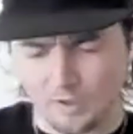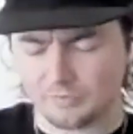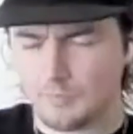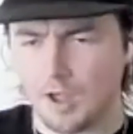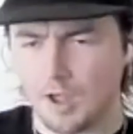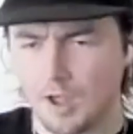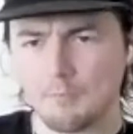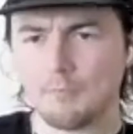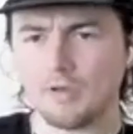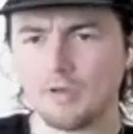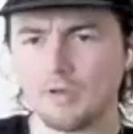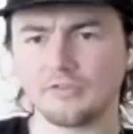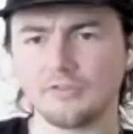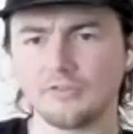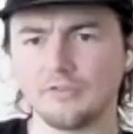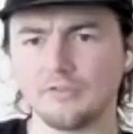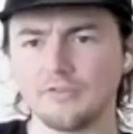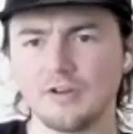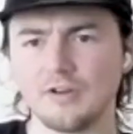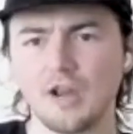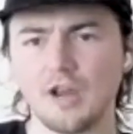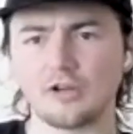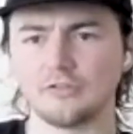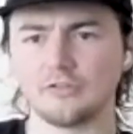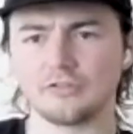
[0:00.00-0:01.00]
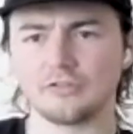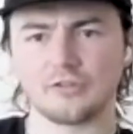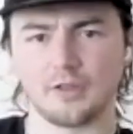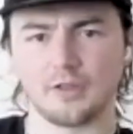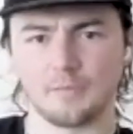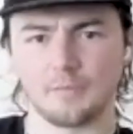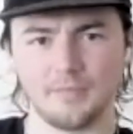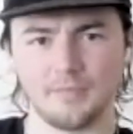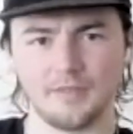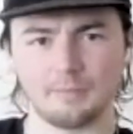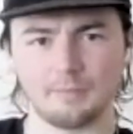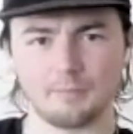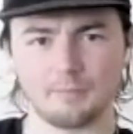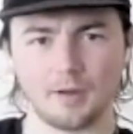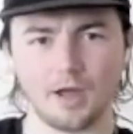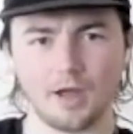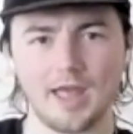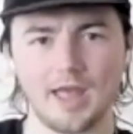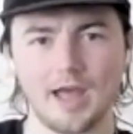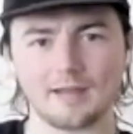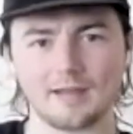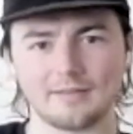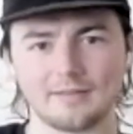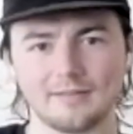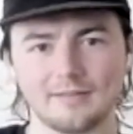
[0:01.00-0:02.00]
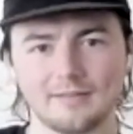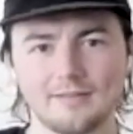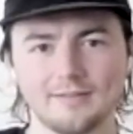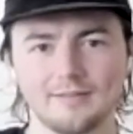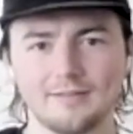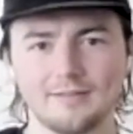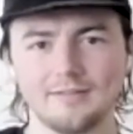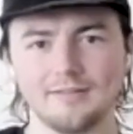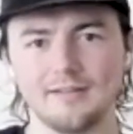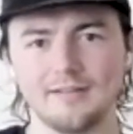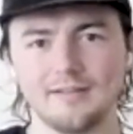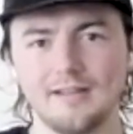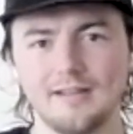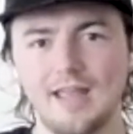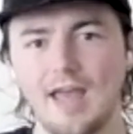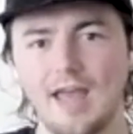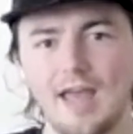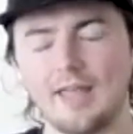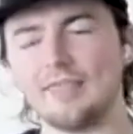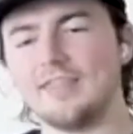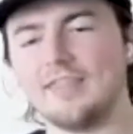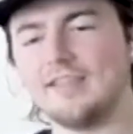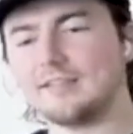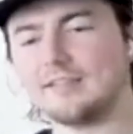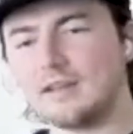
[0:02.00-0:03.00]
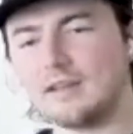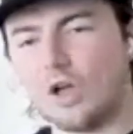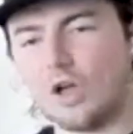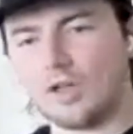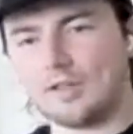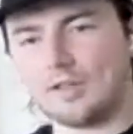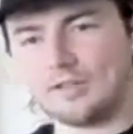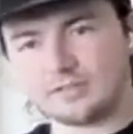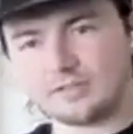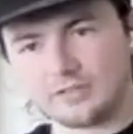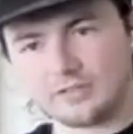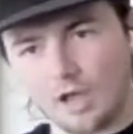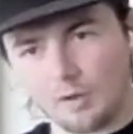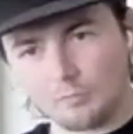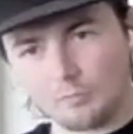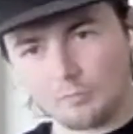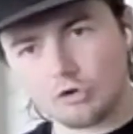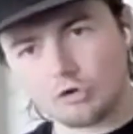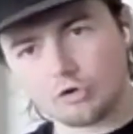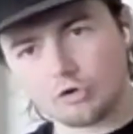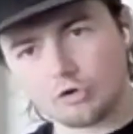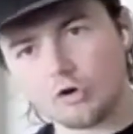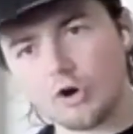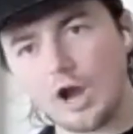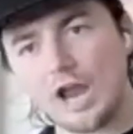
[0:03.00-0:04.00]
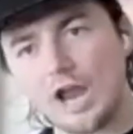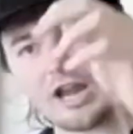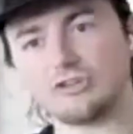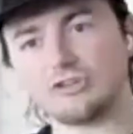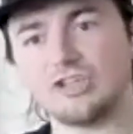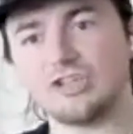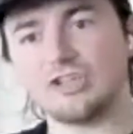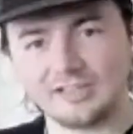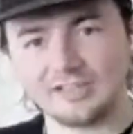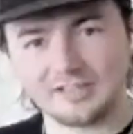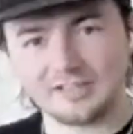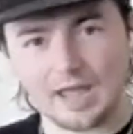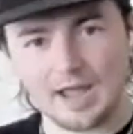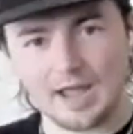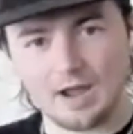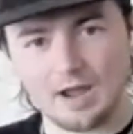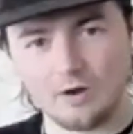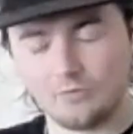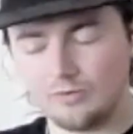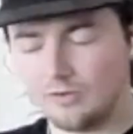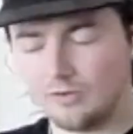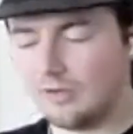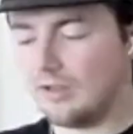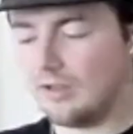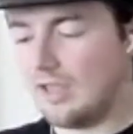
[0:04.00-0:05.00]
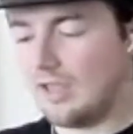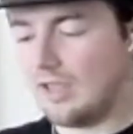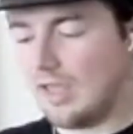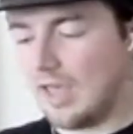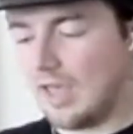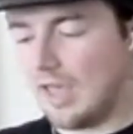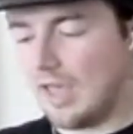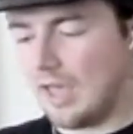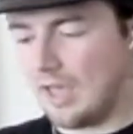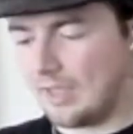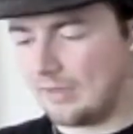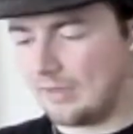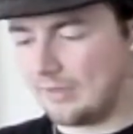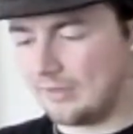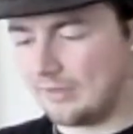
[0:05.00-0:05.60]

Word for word: I must have nudged something by accident, and this light has come crashing down, and